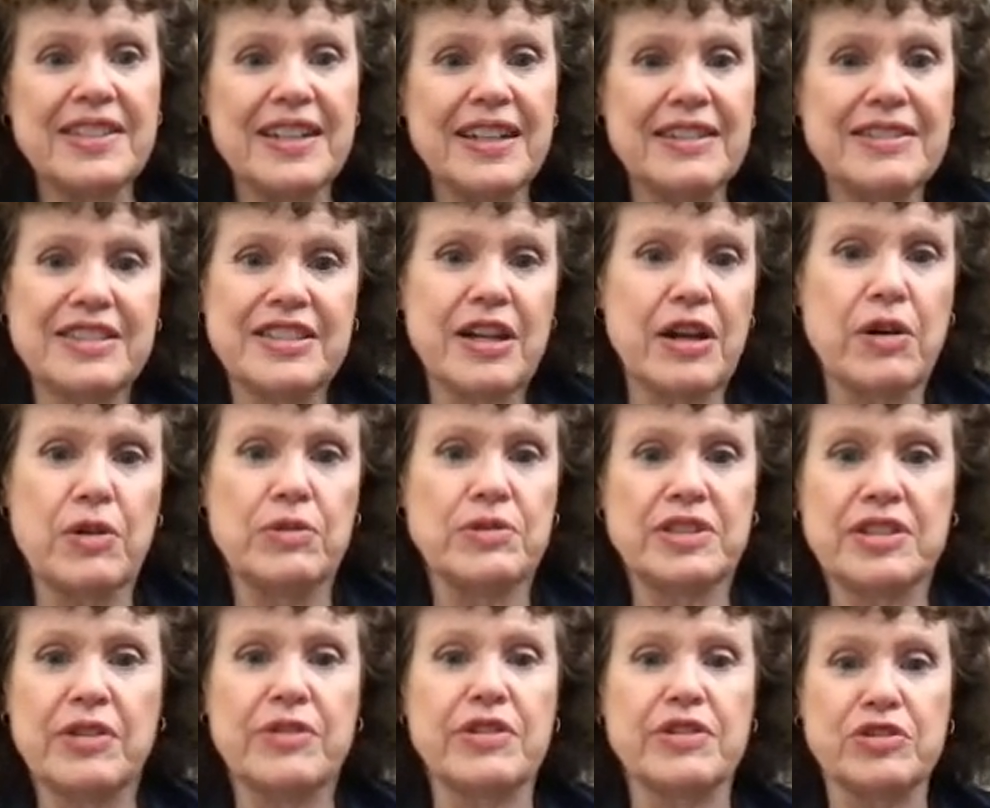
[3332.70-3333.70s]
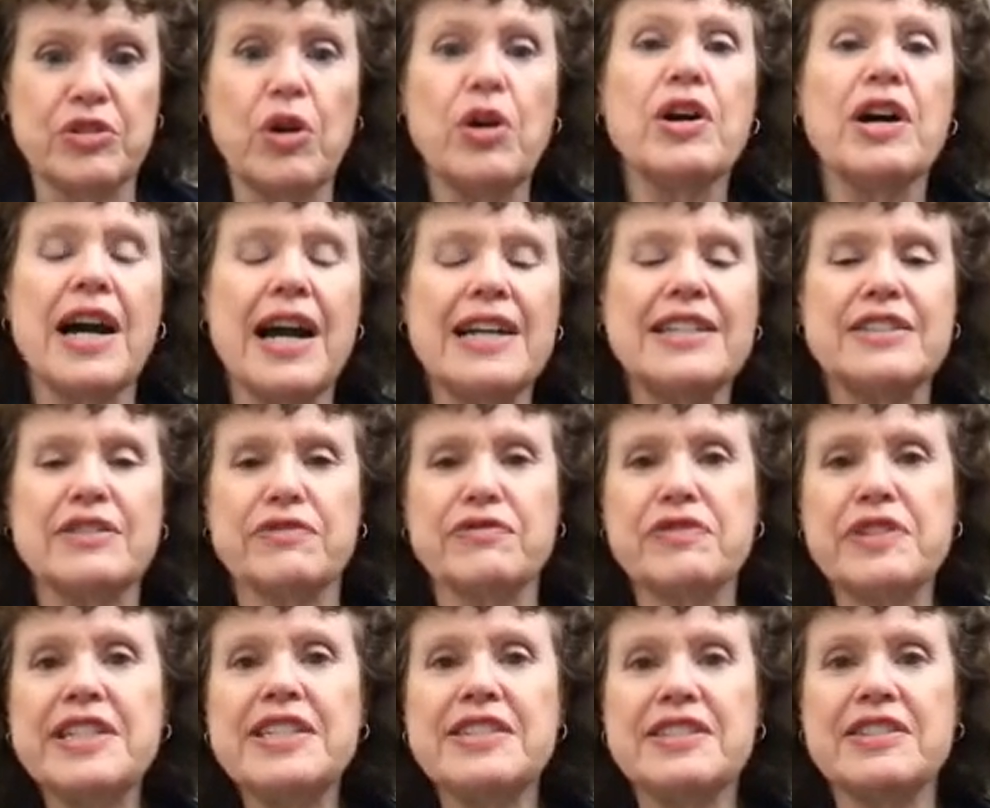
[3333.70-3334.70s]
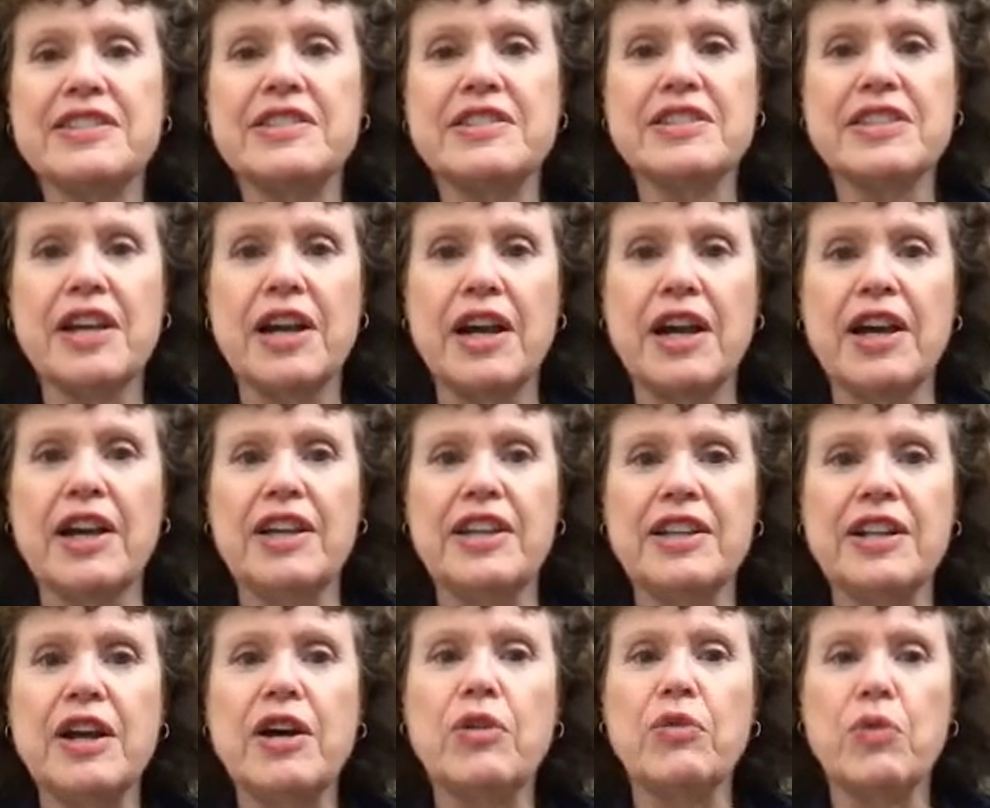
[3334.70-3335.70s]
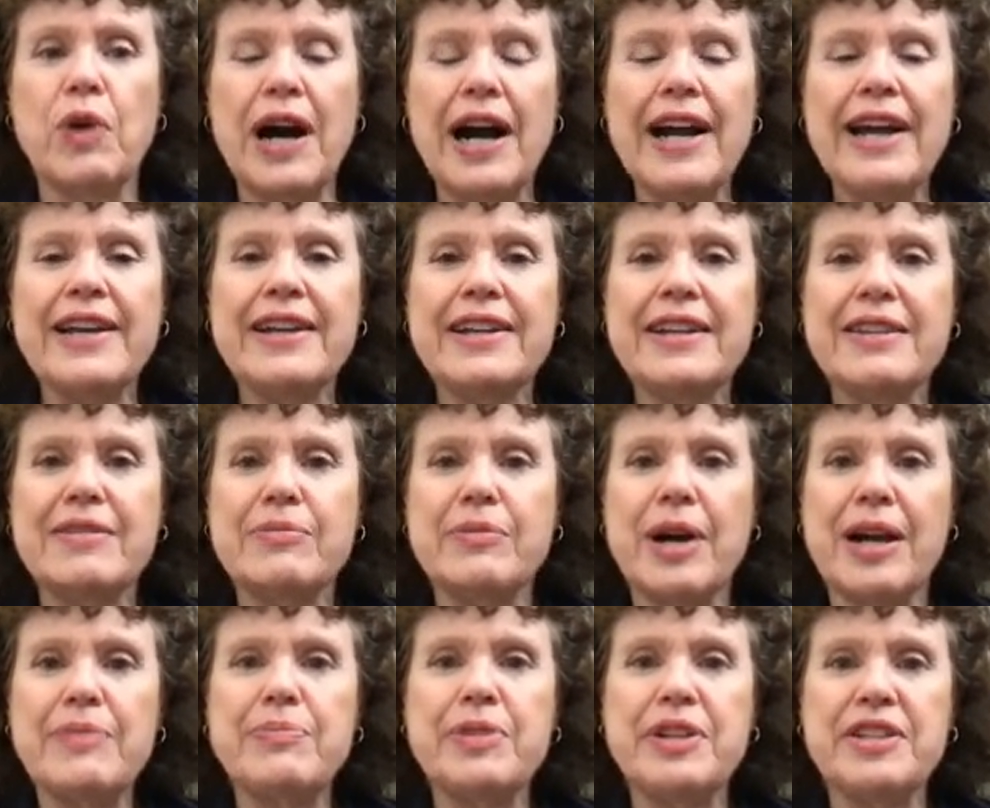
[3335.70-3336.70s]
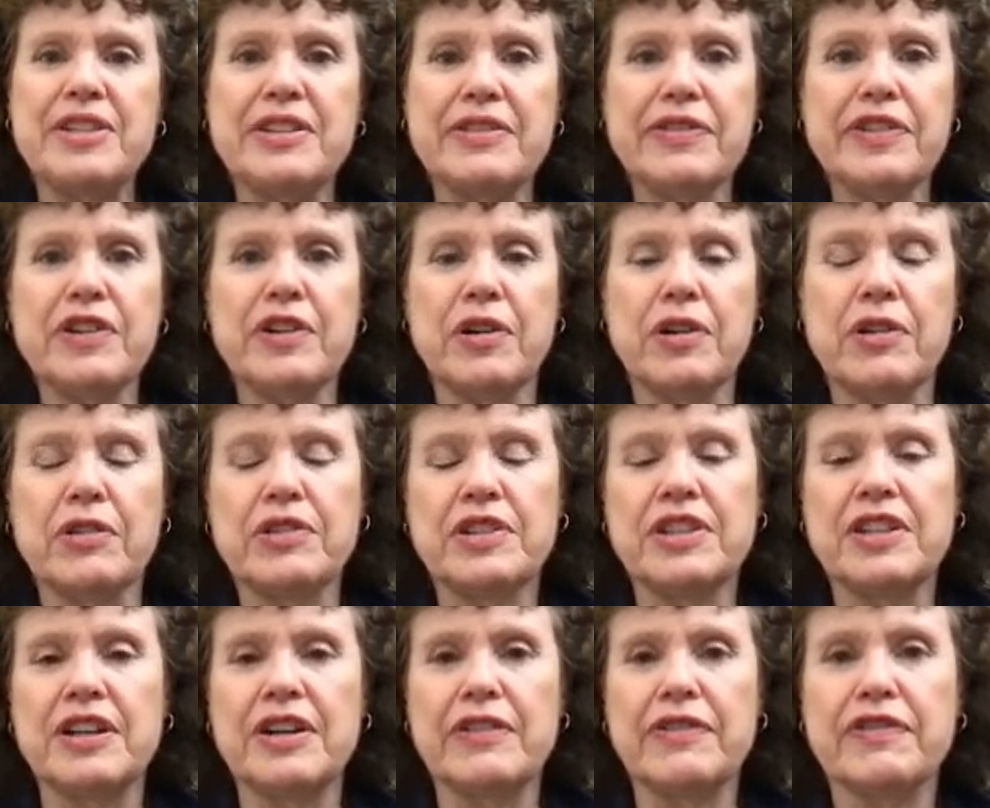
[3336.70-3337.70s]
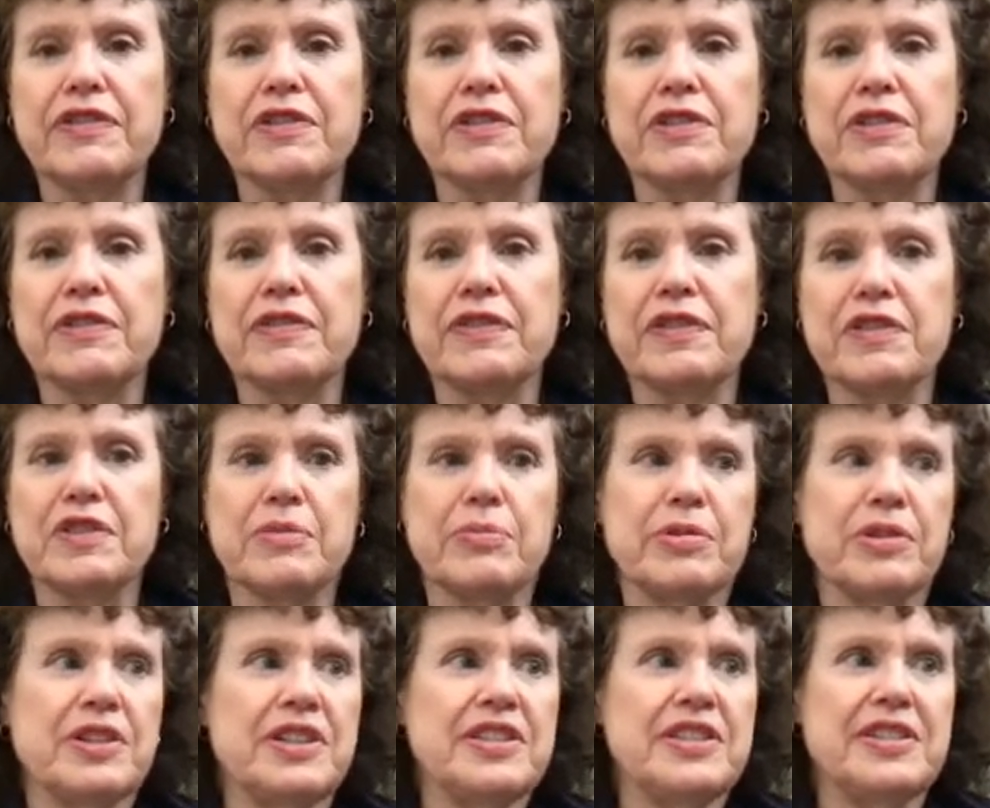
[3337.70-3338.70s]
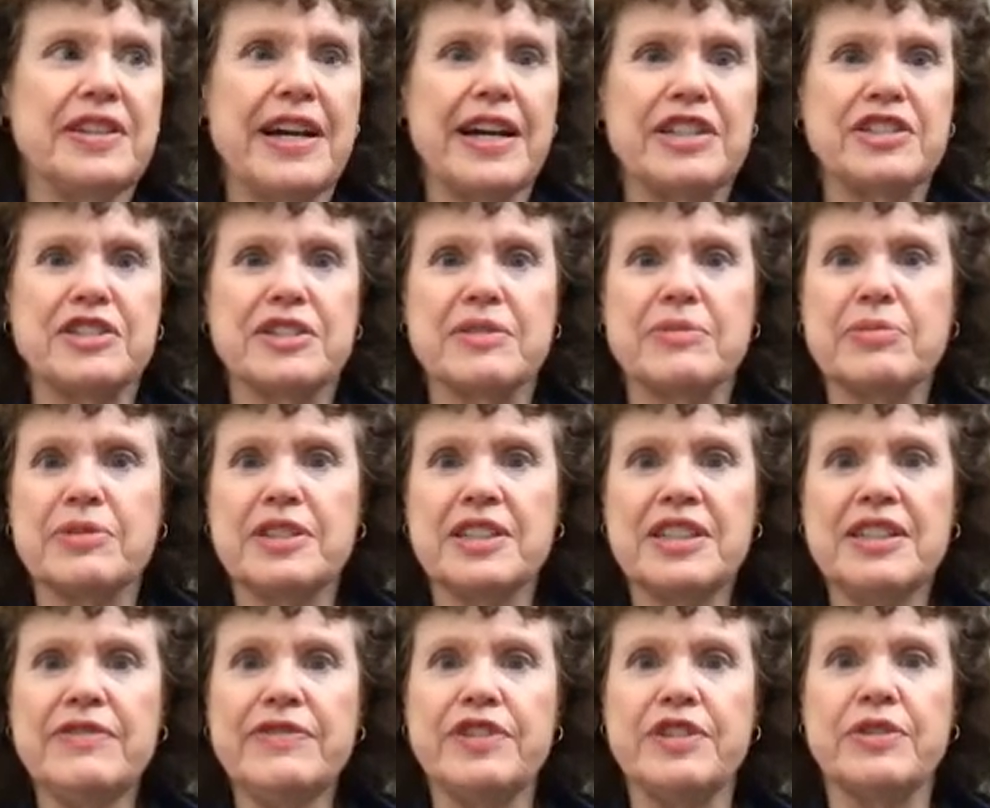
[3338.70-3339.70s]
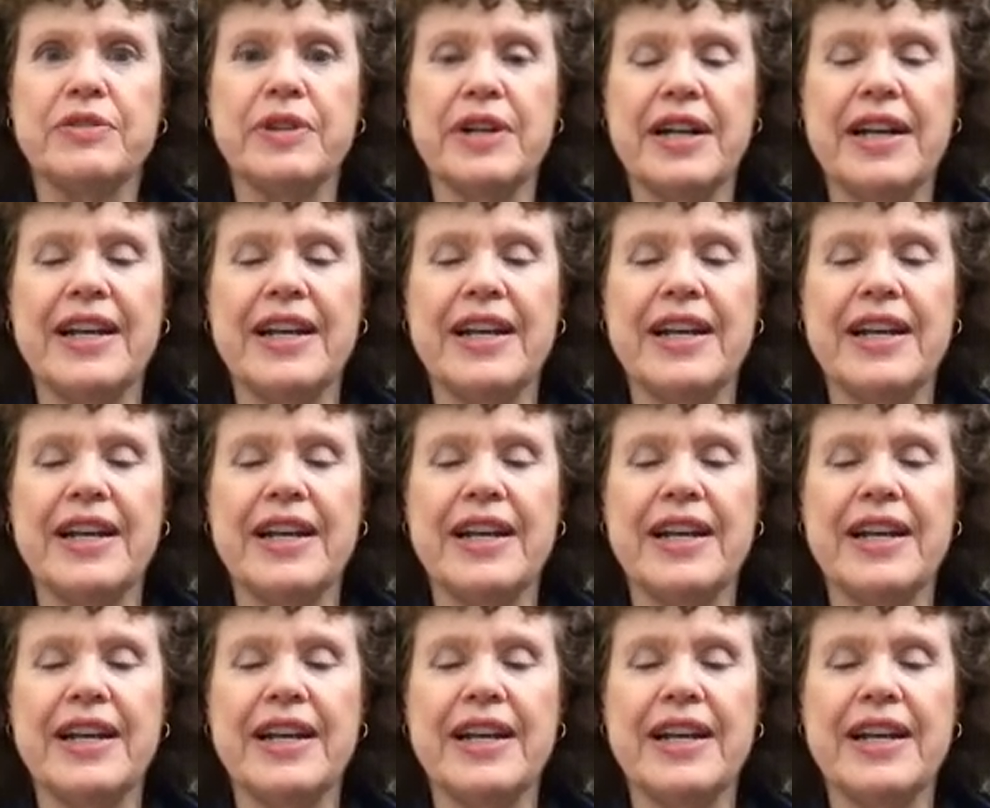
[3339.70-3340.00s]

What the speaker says: So there's all kinds of reasons, why it might be difficult, for the police to actually believe you.